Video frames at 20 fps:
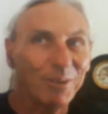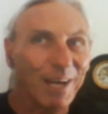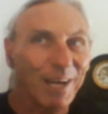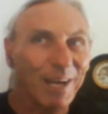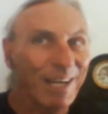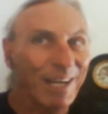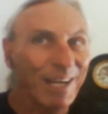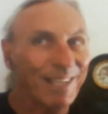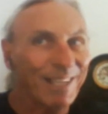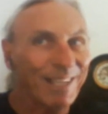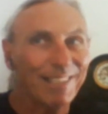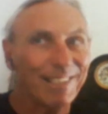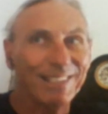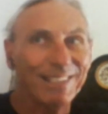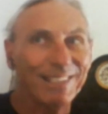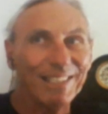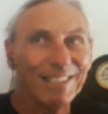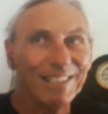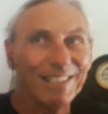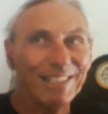So
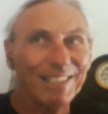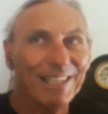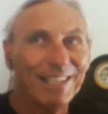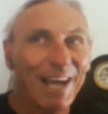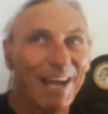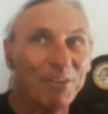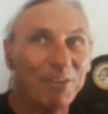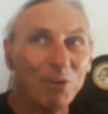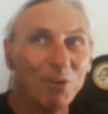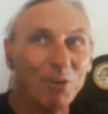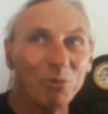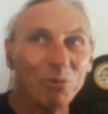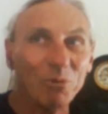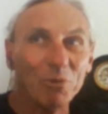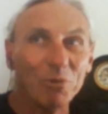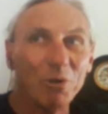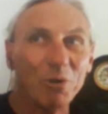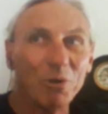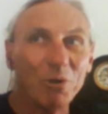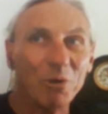I
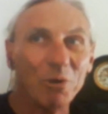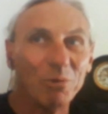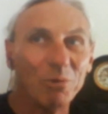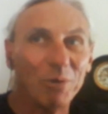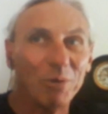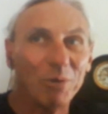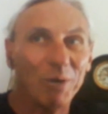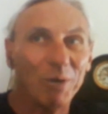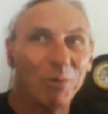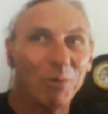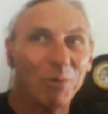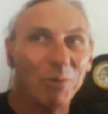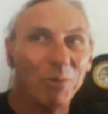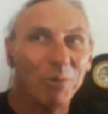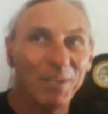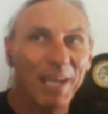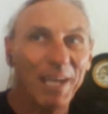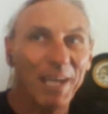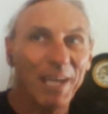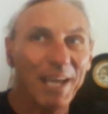don't know
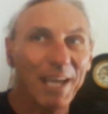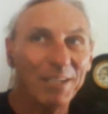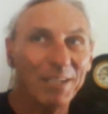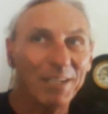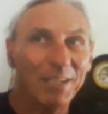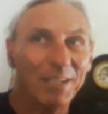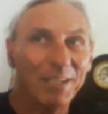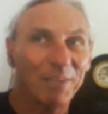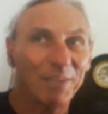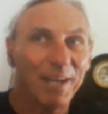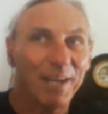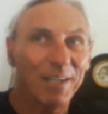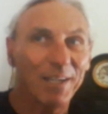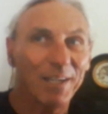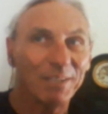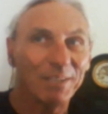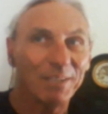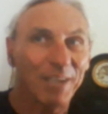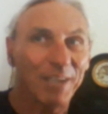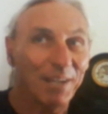what the case of
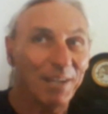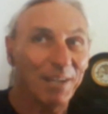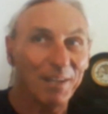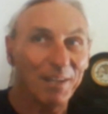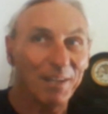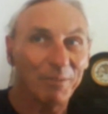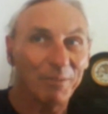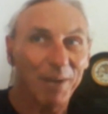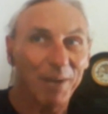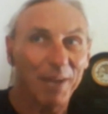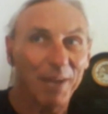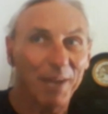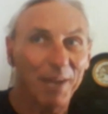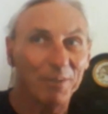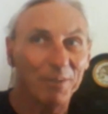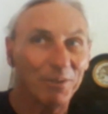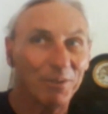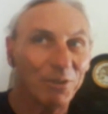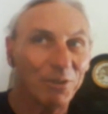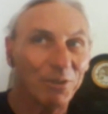that is. I never
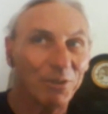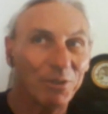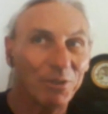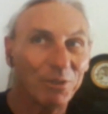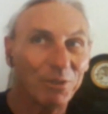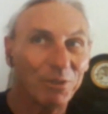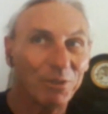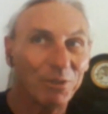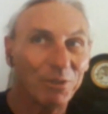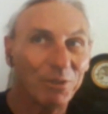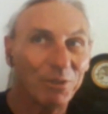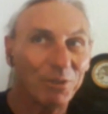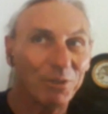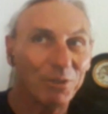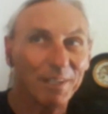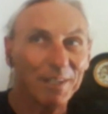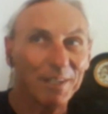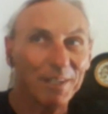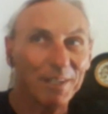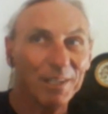had that occur
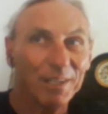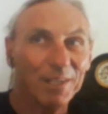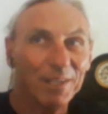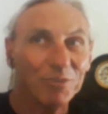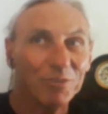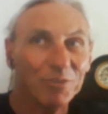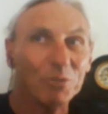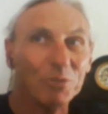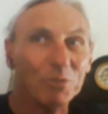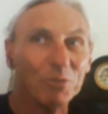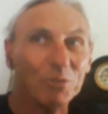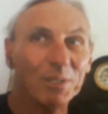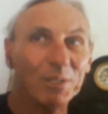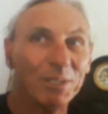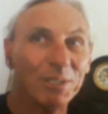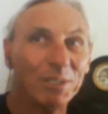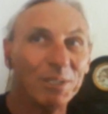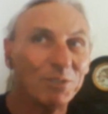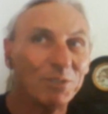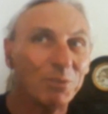in 2
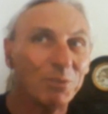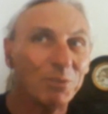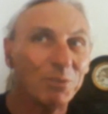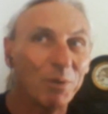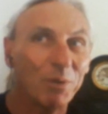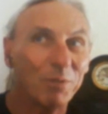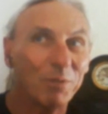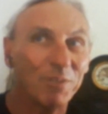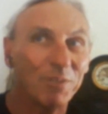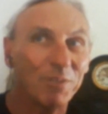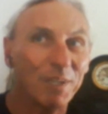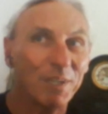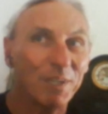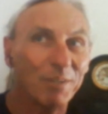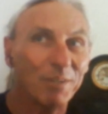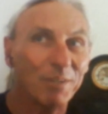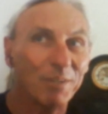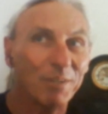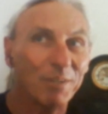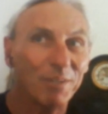million square
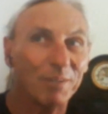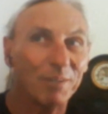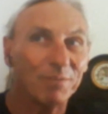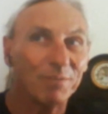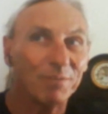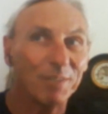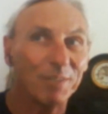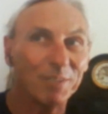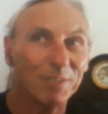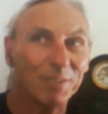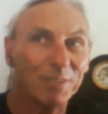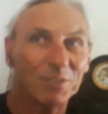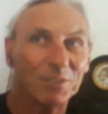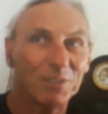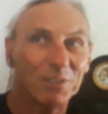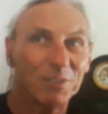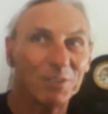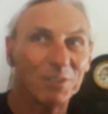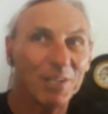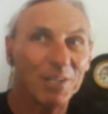feet of
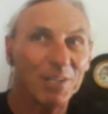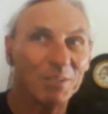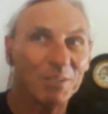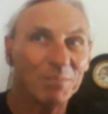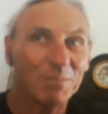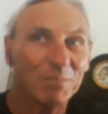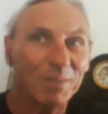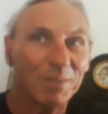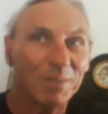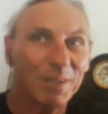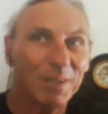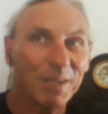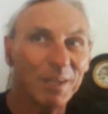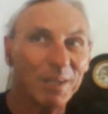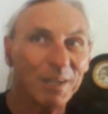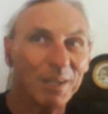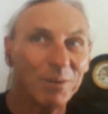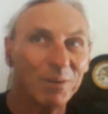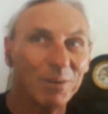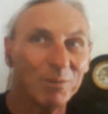installation
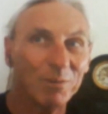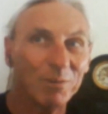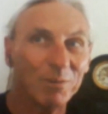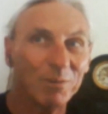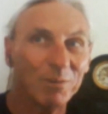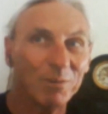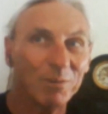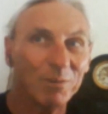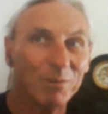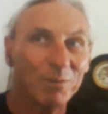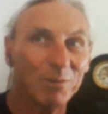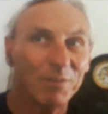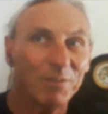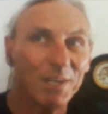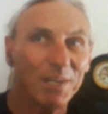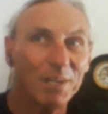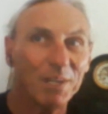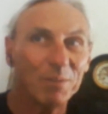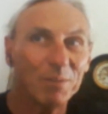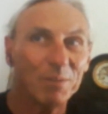over a
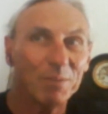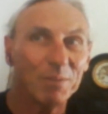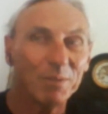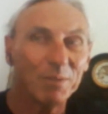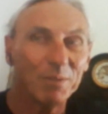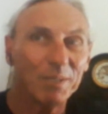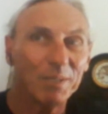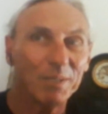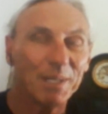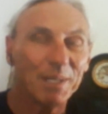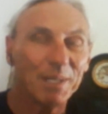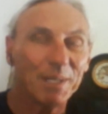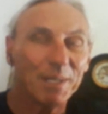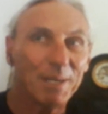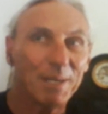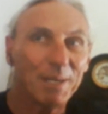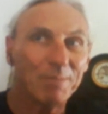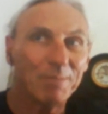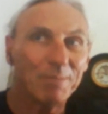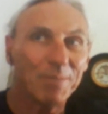15-year period.